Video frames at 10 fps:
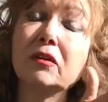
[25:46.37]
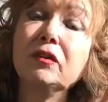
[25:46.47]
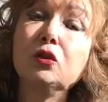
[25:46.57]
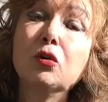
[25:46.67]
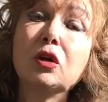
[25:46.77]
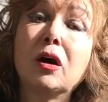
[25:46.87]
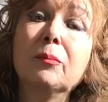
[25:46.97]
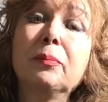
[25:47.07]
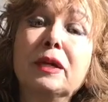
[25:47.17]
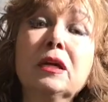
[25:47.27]
We don't
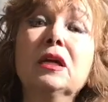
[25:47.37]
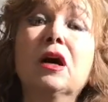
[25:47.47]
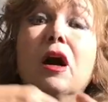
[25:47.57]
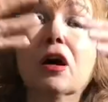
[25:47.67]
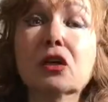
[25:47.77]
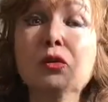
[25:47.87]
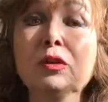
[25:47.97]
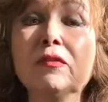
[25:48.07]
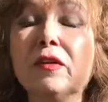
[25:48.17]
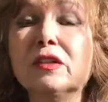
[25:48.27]
compare our
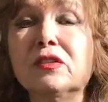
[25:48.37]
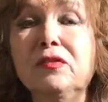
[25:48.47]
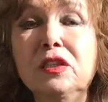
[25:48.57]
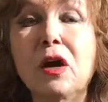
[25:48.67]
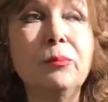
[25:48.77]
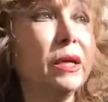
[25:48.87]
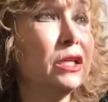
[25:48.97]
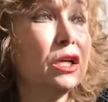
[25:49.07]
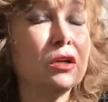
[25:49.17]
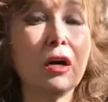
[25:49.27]
universe with
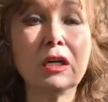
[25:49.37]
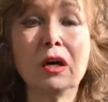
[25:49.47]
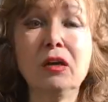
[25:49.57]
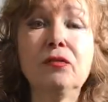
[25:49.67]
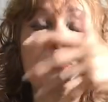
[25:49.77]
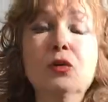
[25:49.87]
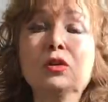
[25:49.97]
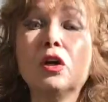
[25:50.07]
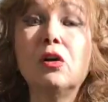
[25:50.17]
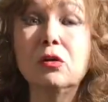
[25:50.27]
America,
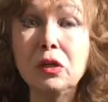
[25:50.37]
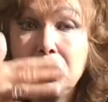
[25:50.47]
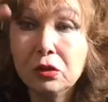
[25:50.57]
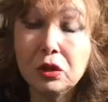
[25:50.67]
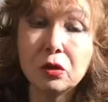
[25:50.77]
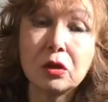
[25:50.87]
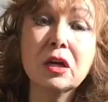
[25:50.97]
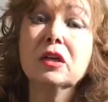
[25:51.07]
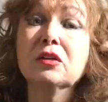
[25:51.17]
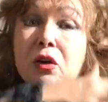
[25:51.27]
California, or New York.
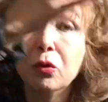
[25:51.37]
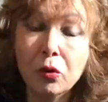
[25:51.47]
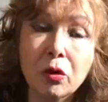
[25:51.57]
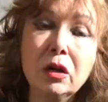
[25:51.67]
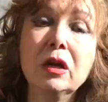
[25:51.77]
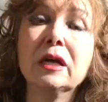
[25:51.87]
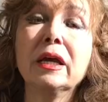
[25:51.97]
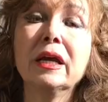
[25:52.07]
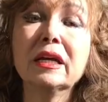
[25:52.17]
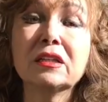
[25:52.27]
The whole
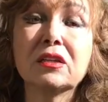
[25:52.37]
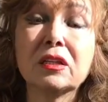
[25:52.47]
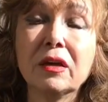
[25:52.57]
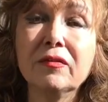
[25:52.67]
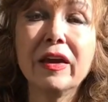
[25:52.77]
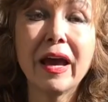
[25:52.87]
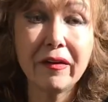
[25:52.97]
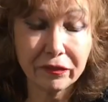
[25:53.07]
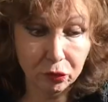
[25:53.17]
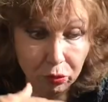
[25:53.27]
earth, we
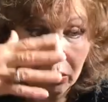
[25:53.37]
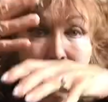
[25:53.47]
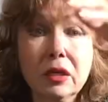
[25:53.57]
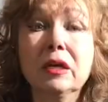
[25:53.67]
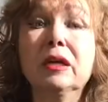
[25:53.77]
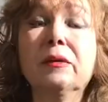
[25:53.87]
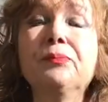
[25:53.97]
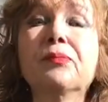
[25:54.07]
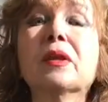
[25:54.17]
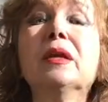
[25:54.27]
have to
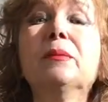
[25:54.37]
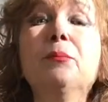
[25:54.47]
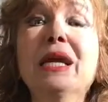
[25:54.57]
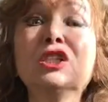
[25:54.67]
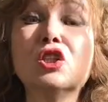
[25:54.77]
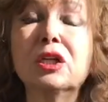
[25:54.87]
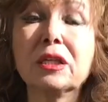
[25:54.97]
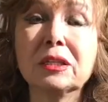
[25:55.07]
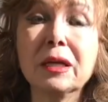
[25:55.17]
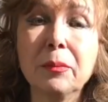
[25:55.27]
measure
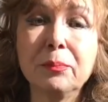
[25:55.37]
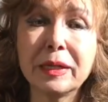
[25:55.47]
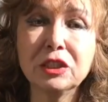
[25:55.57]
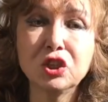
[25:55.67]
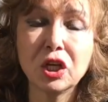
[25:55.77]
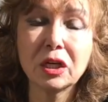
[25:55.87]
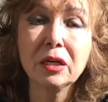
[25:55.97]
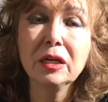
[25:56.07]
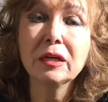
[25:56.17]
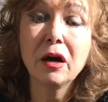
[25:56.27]
the temperature
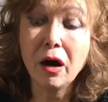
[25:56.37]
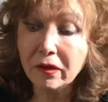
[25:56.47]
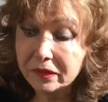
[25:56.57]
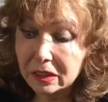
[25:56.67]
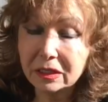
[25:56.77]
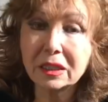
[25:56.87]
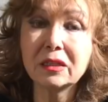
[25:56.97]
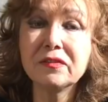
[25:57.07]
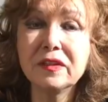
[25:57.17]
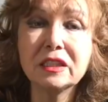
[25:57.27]
of the
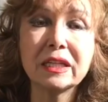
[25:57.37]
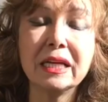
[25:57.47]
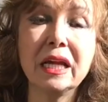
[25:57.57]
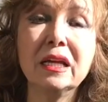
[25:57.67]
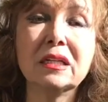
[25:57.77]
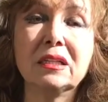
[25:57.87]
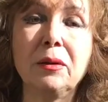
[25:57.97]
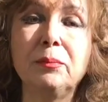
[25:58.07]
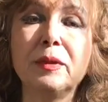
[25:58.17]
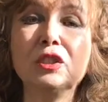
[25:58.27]
surface and air
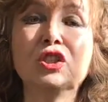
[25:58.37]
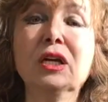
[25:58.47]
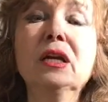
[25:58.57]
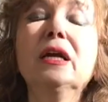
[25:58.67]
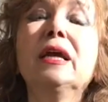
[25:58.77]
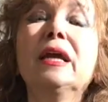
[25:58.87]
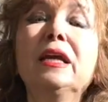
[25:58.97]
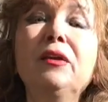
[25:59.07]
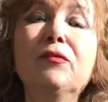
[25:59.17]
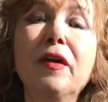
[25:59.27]
temperature.
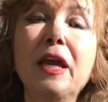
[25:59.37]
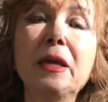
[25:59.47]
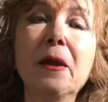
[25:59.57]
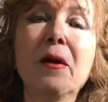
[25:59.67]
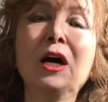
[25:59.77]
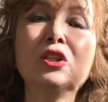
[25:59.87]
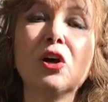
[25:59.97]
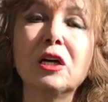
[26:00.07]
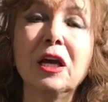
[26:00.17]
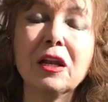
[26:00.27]
Anyway, I
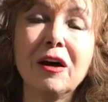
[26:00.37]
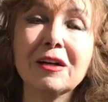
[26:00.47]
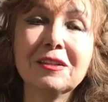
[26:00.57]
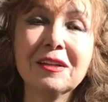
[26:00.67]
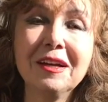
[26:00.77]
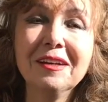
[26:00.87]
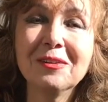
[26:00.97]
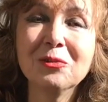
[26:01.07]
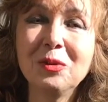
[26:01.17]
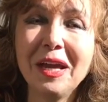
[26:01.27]
talk a lot
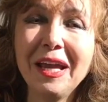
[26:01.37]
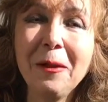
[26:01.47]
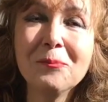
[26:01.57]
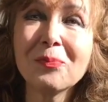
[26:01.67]
today.